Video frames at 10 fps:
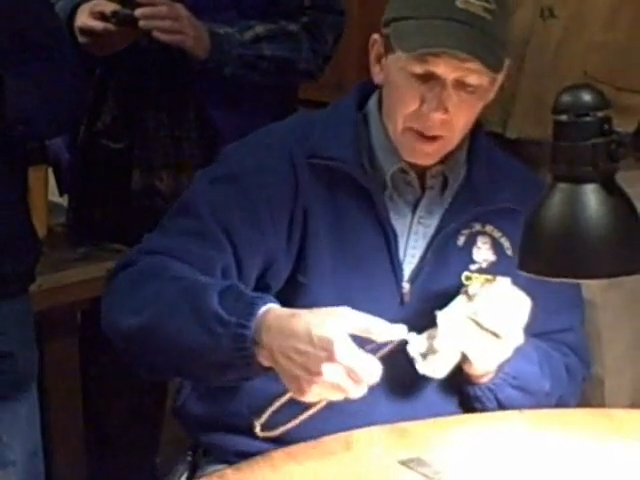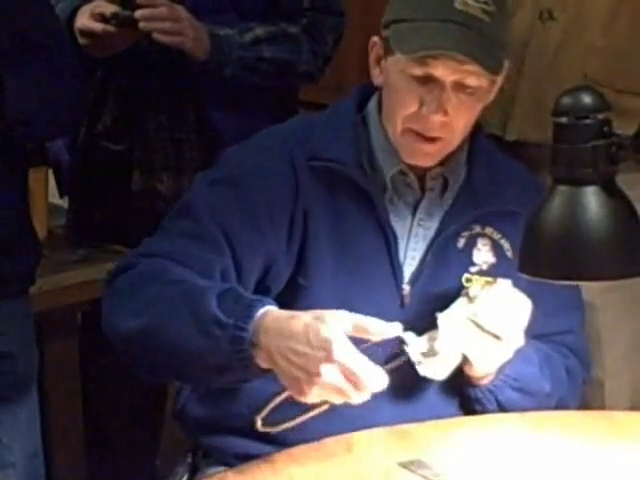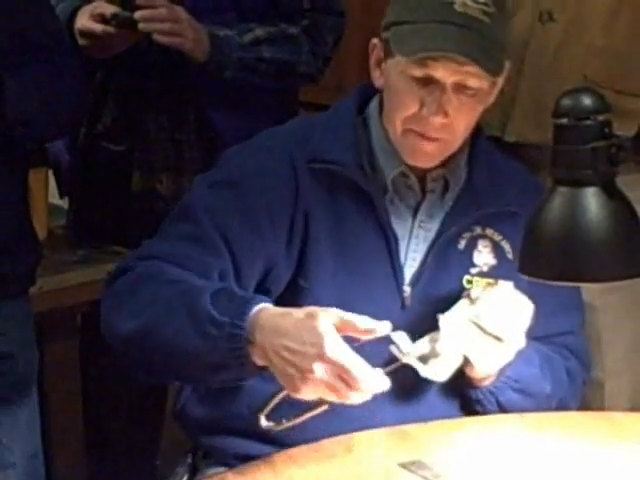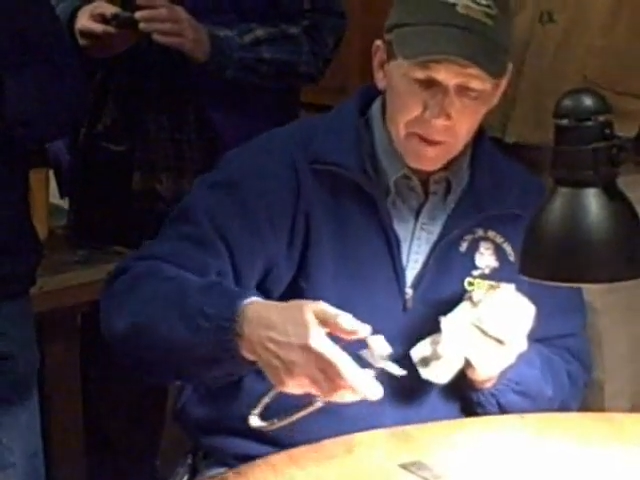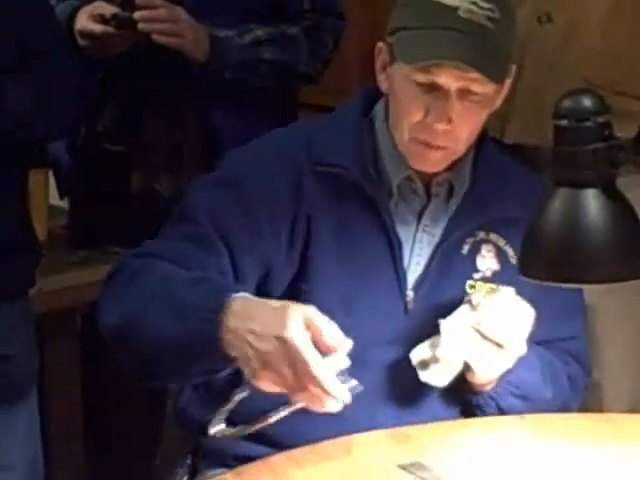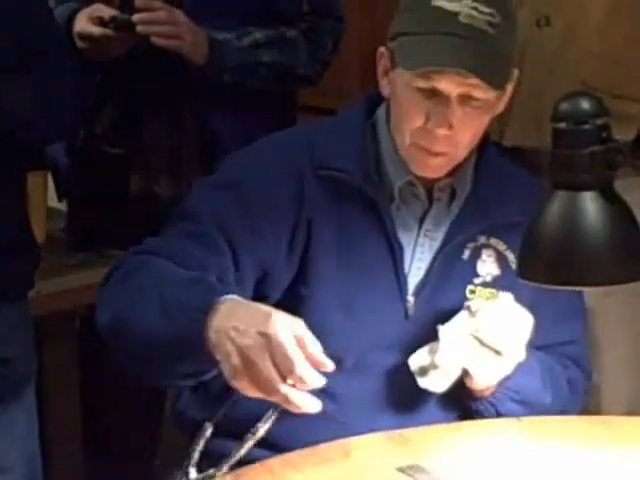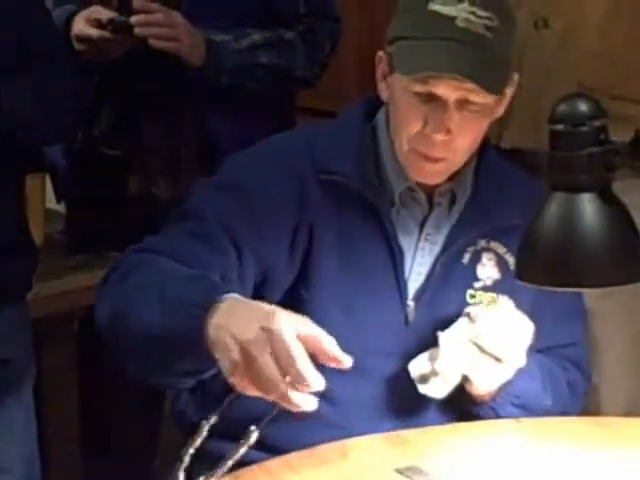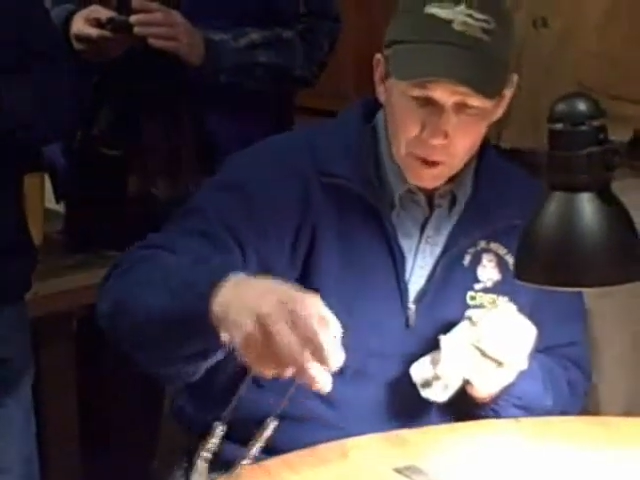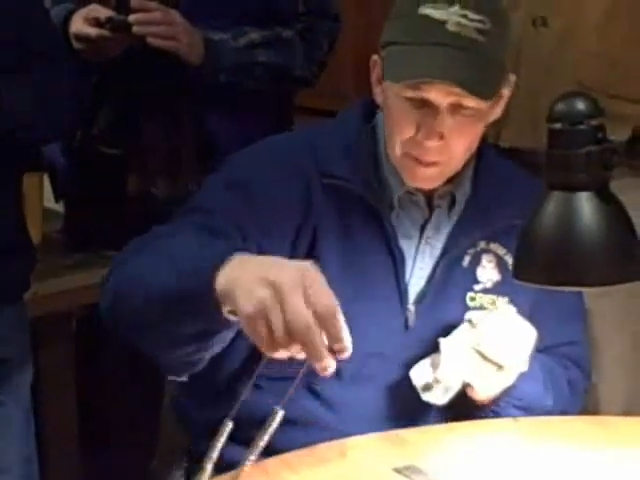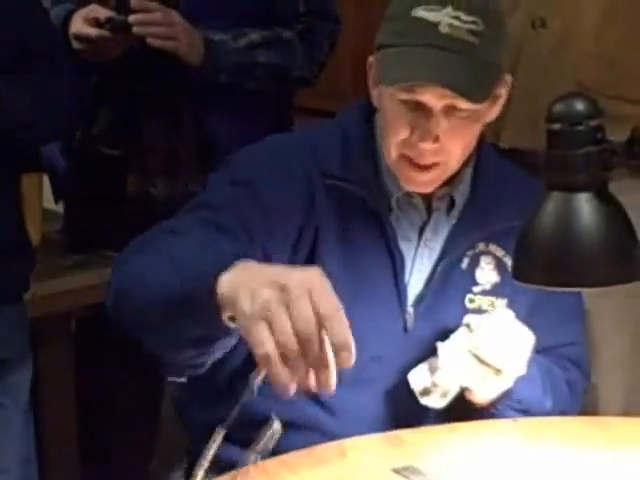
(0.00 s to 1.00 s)
by the Federal
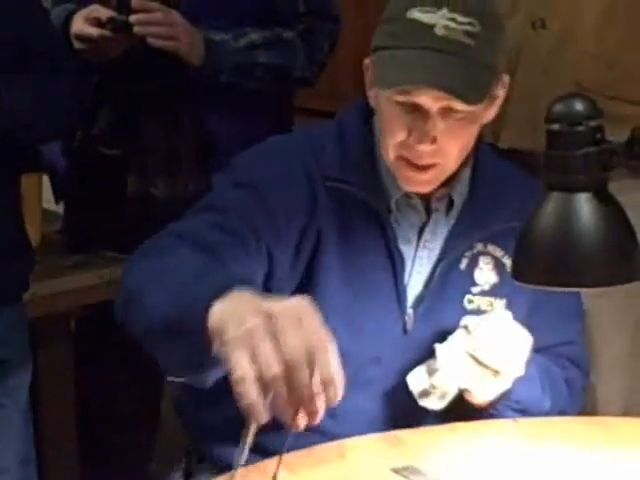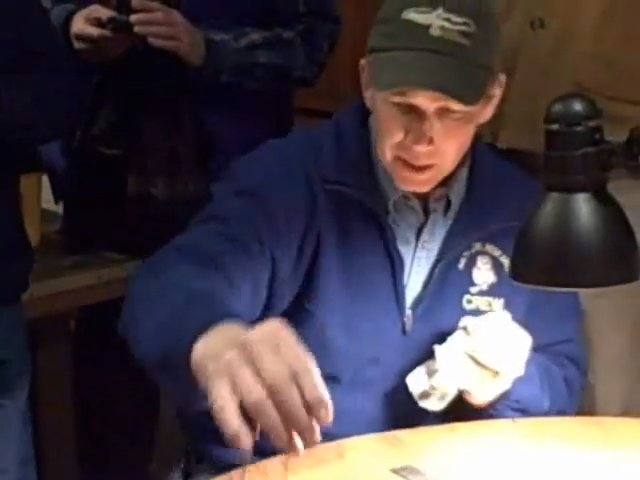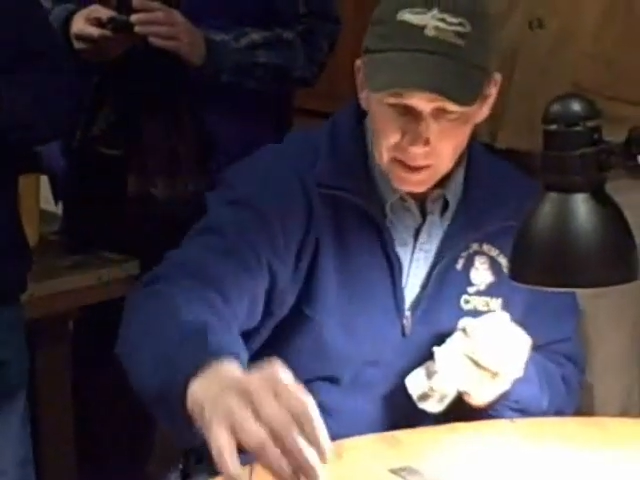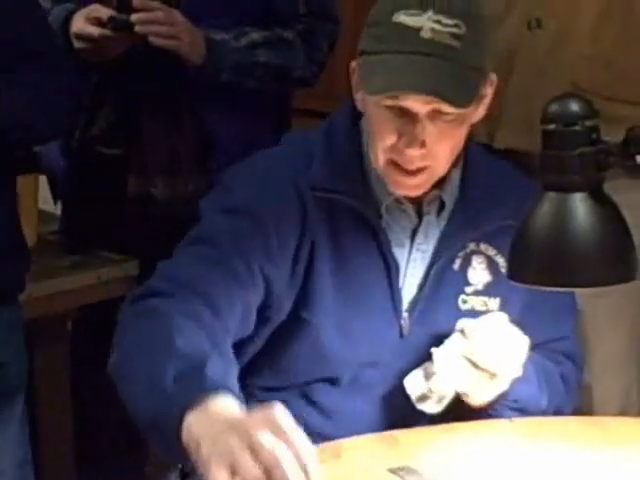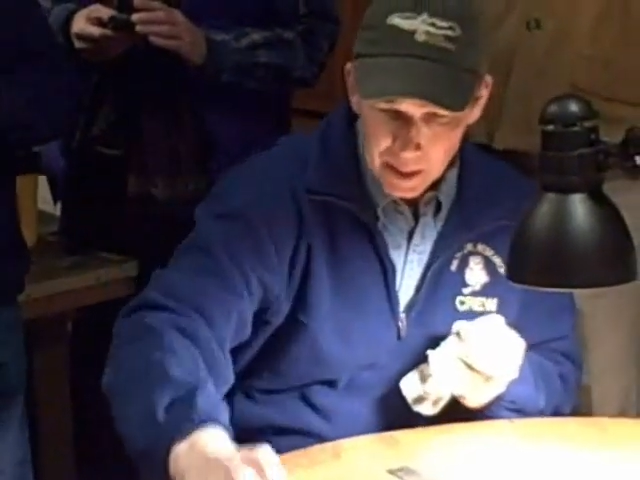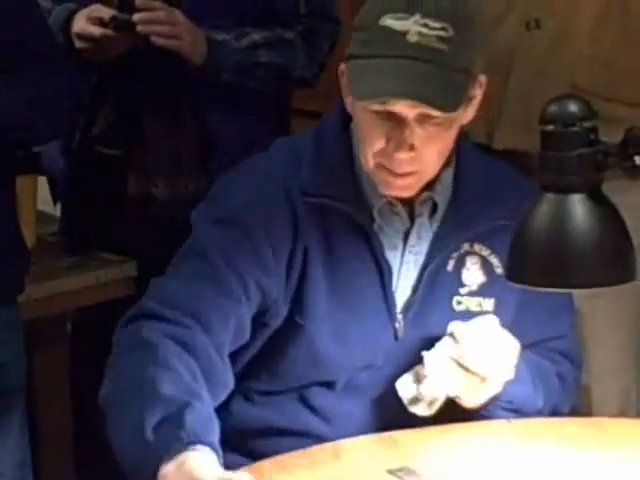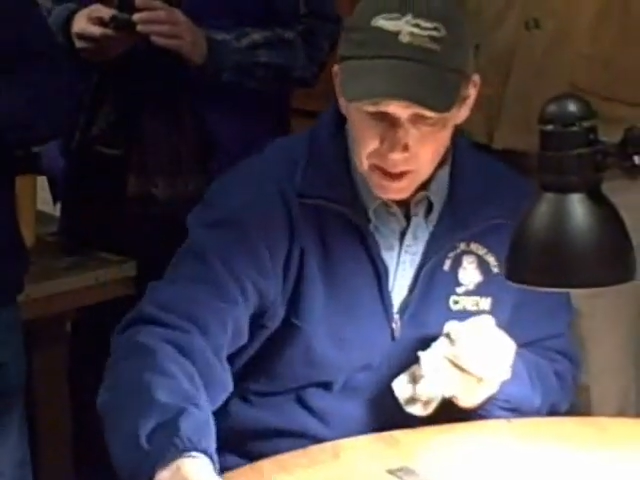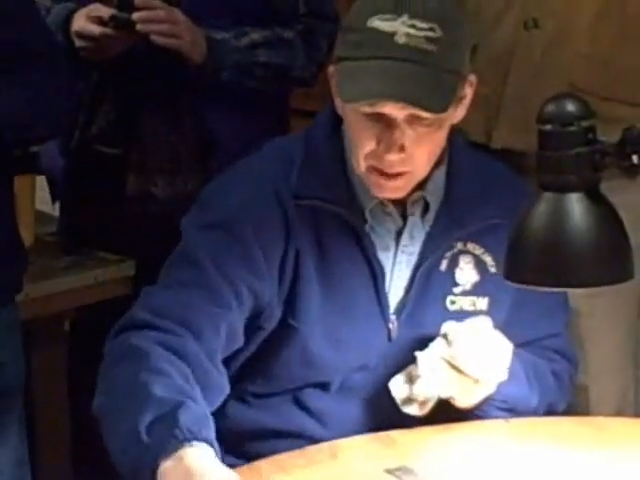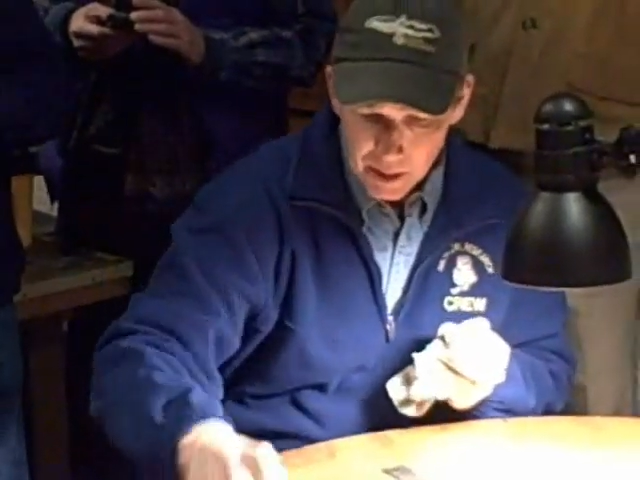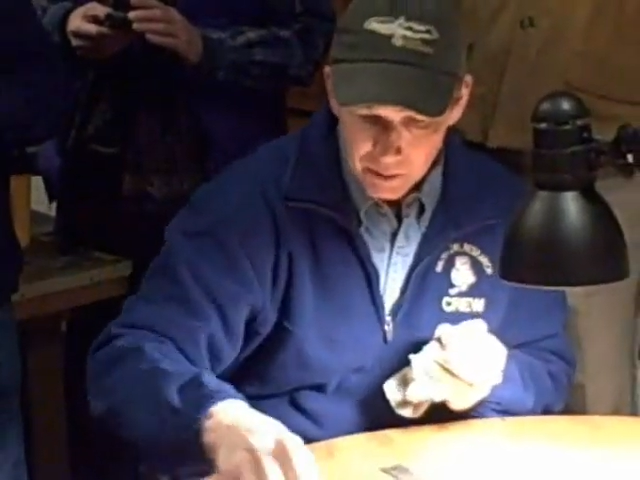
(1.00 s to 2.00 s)
Bird Banding Lab down